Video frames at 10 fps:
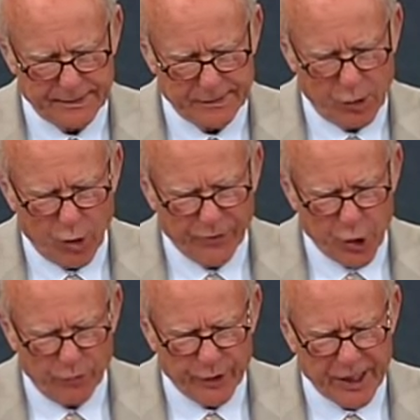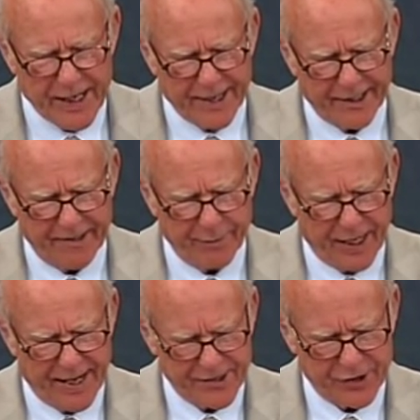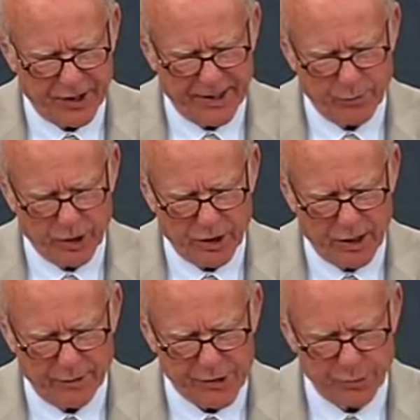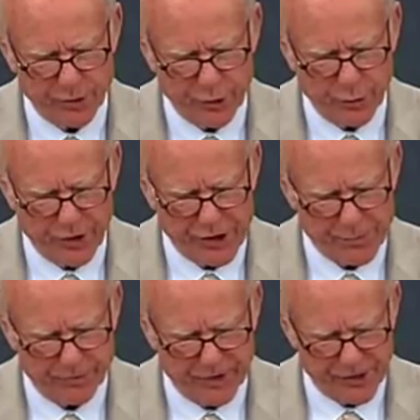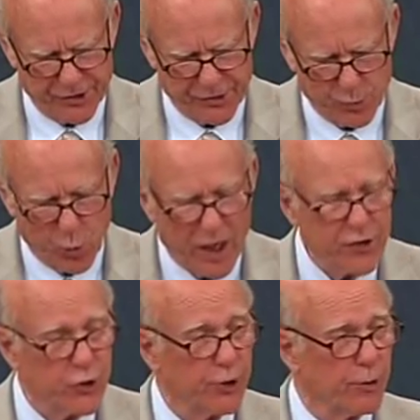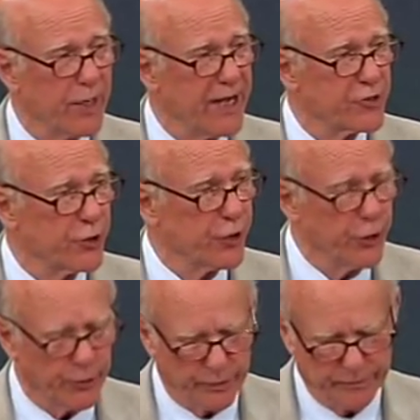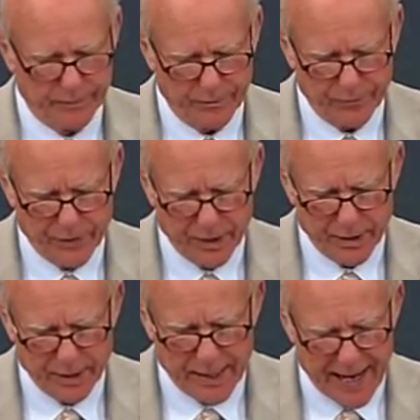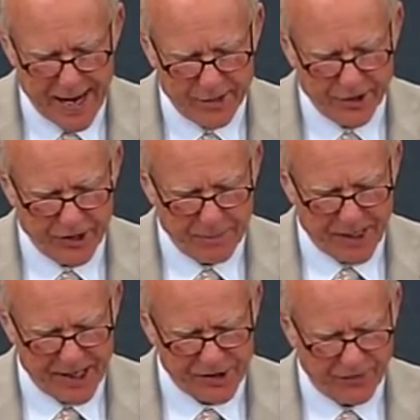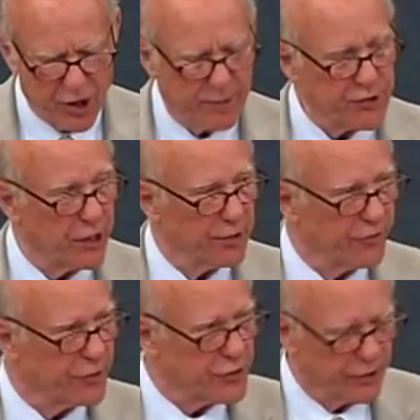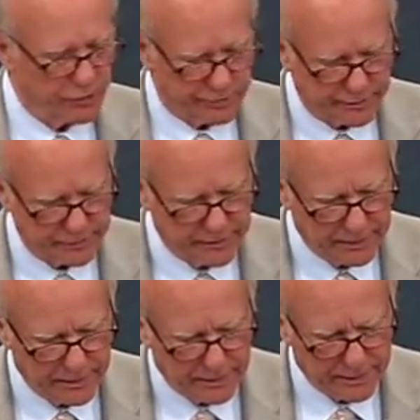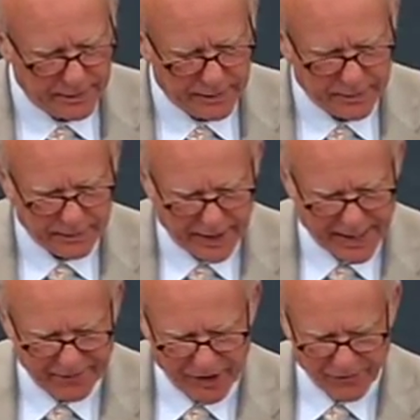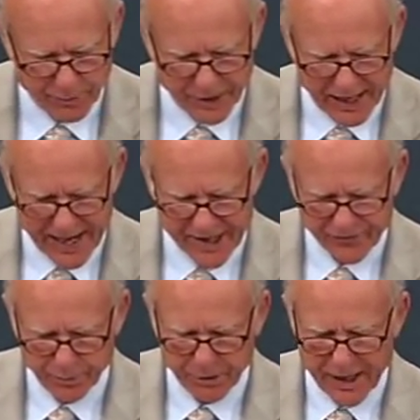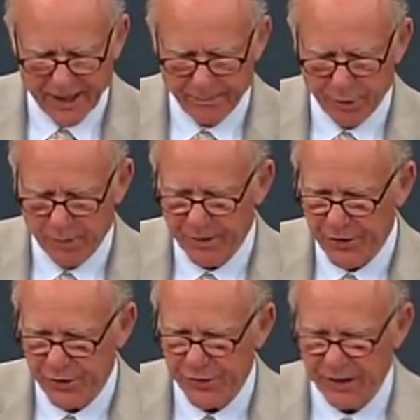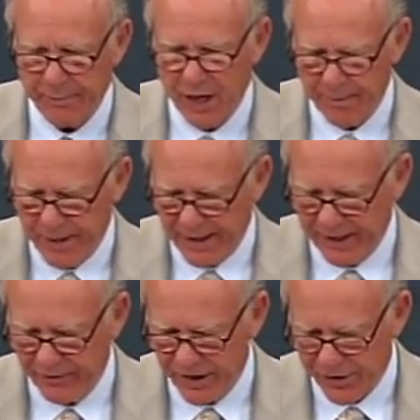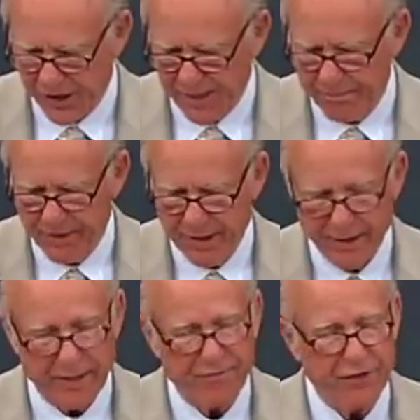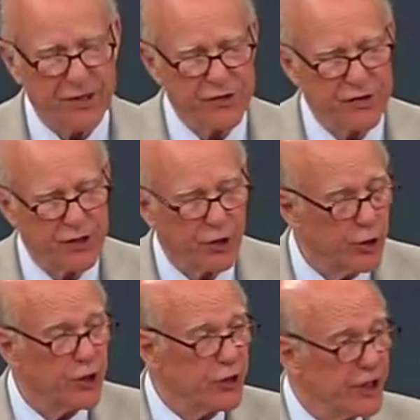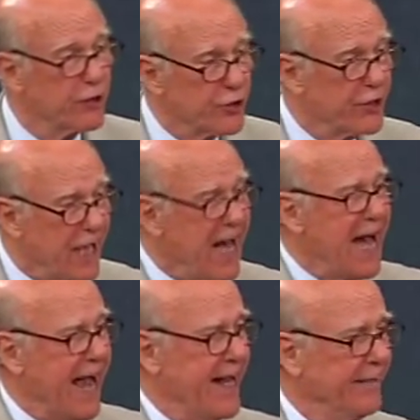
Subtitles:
Over and over again, I've been asked again what Congress will do with these provisions. What should a rancher do? How can they pass farms on to their children? I have even been asked for planning purposes, I'm not making this up, if this is a good year to die.